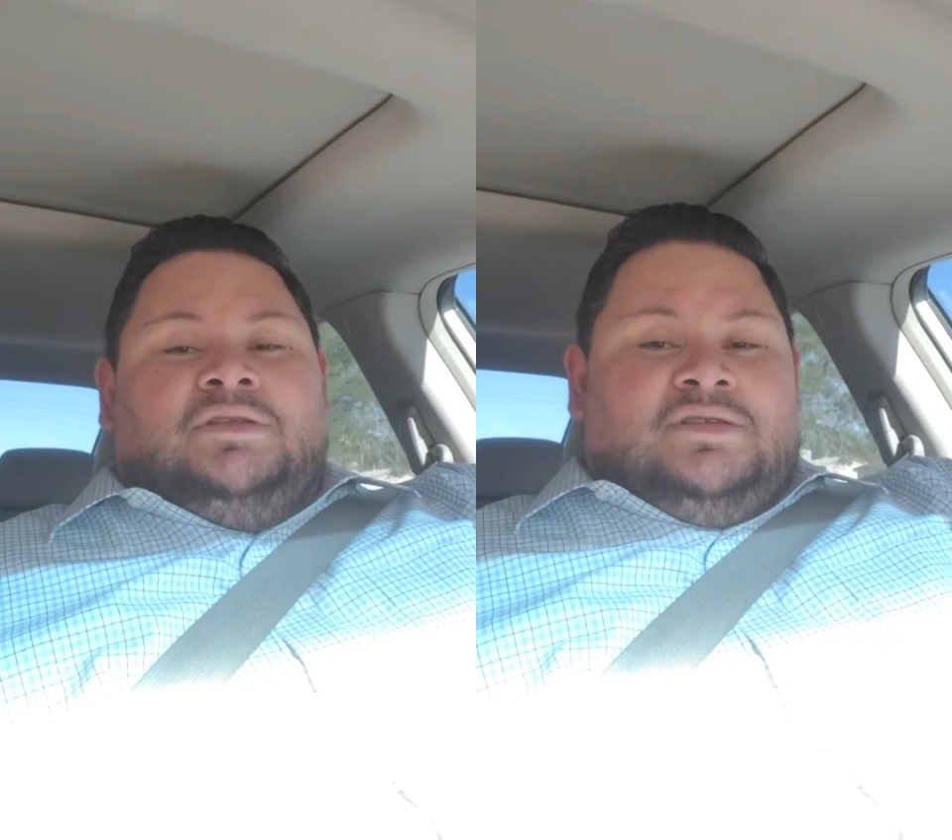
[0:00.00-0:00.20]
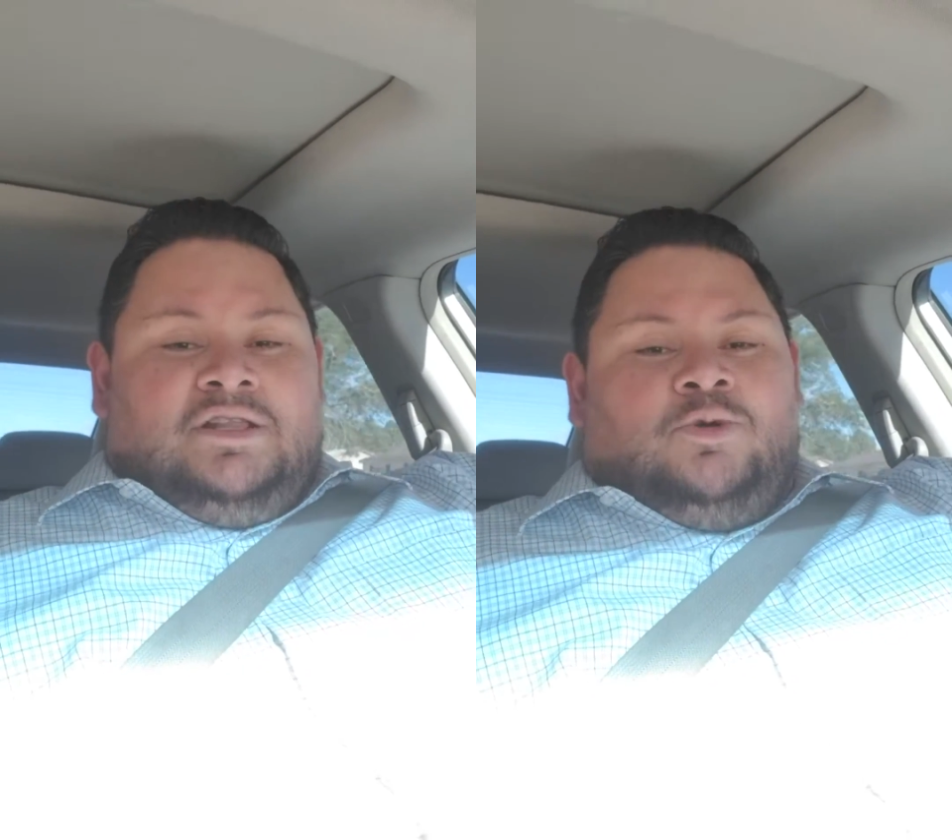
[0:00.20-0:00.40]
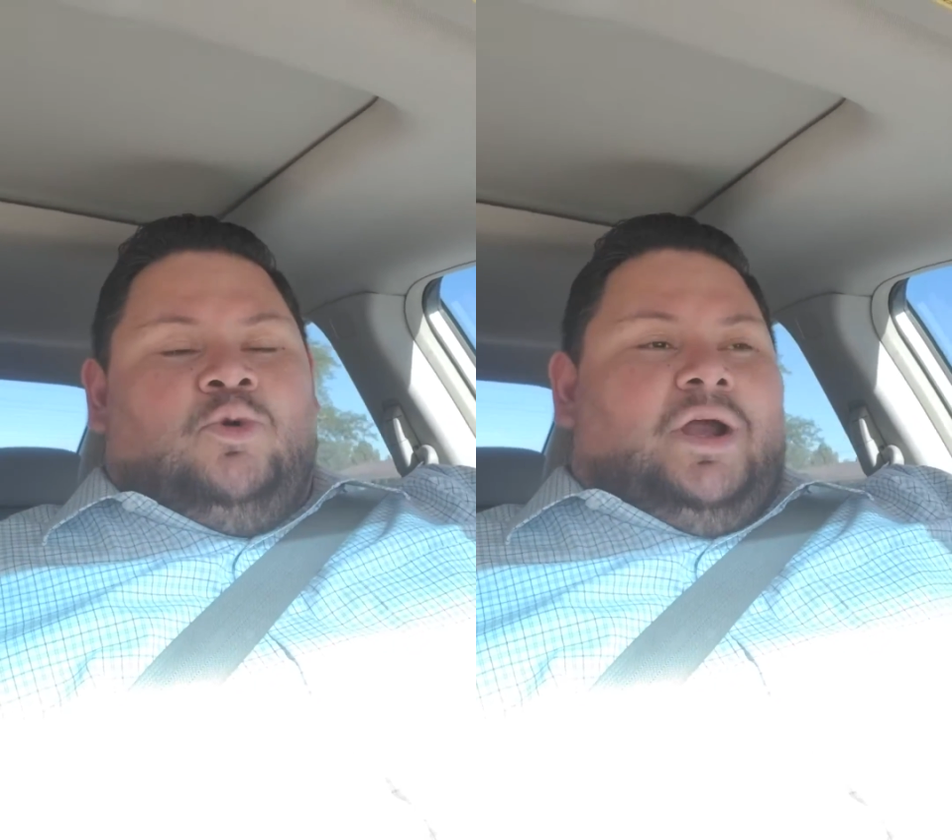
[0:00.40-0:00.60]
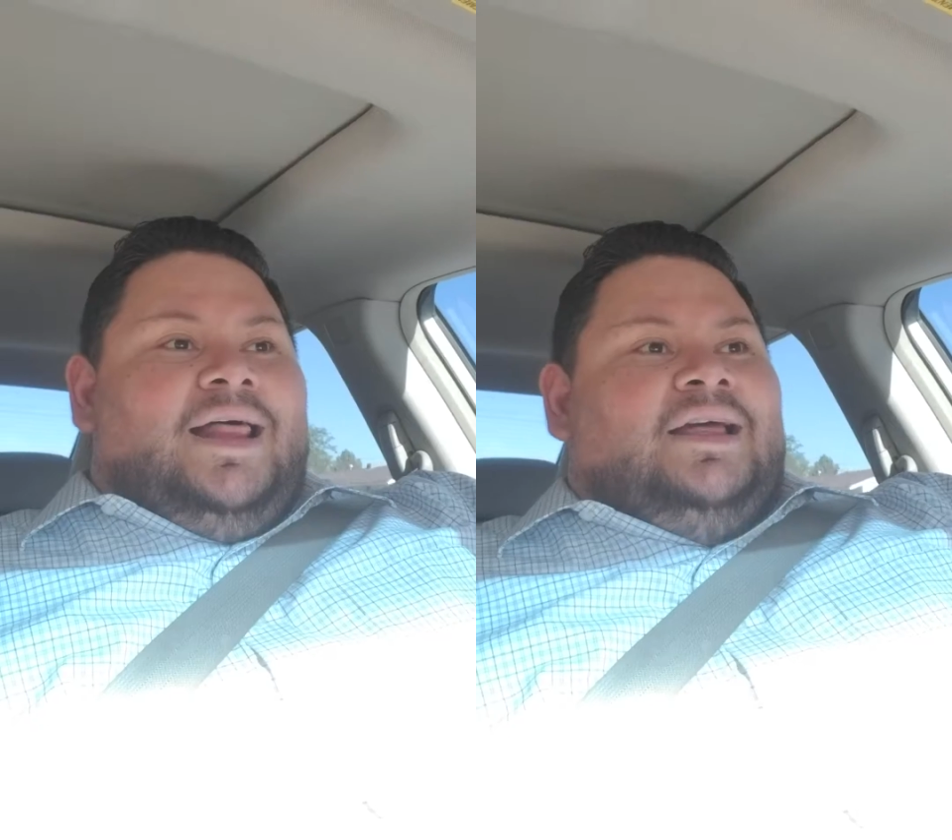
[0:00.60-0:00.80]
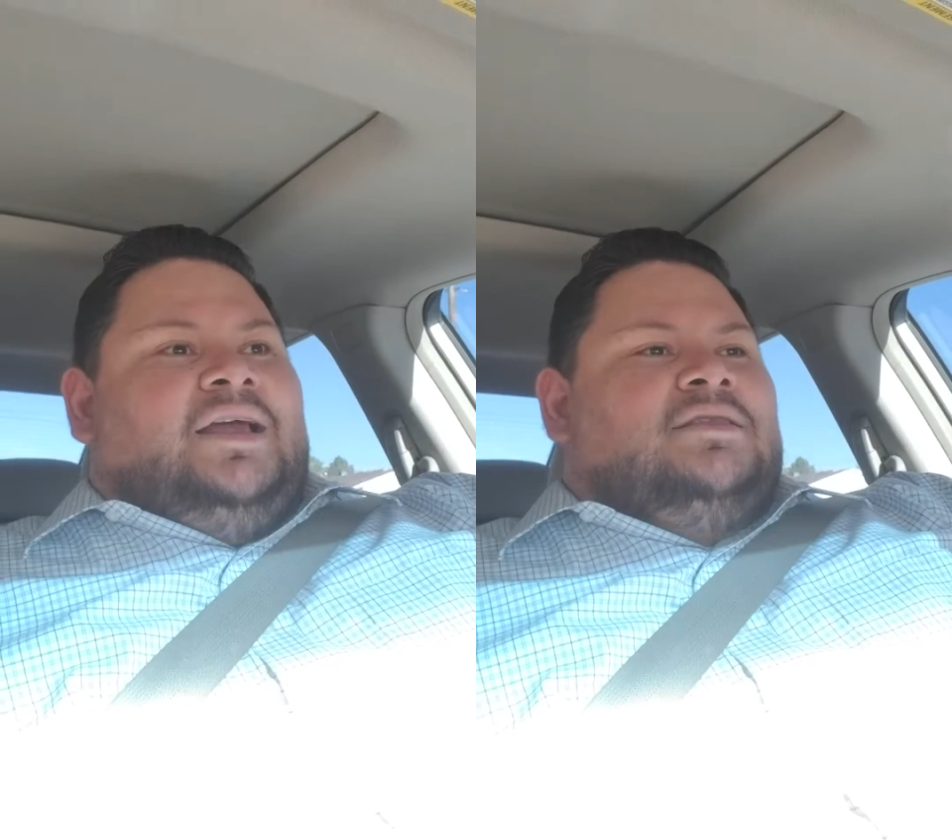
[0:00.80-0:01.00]
is a little more
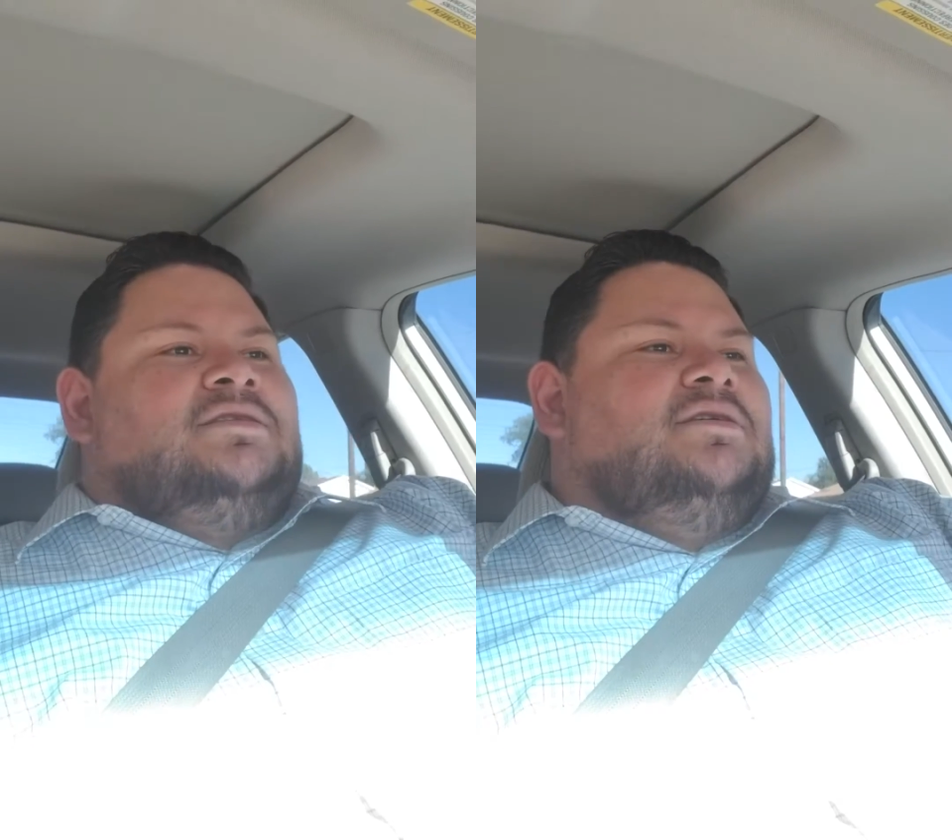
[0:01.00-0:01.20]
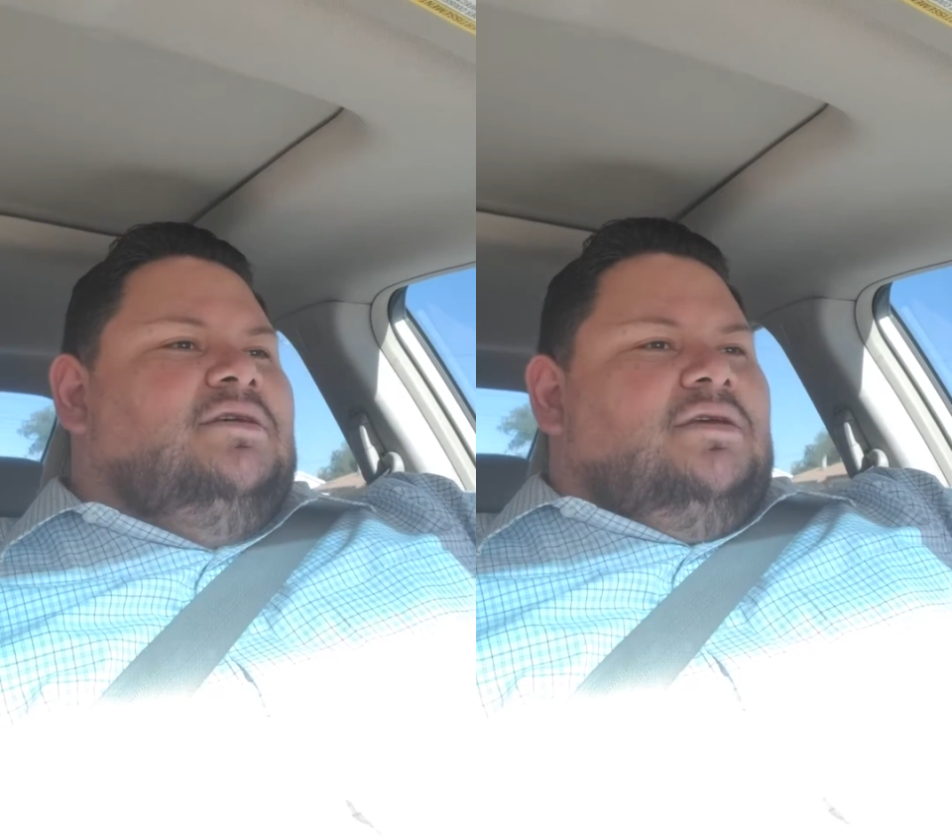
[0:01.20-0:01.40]
elegant.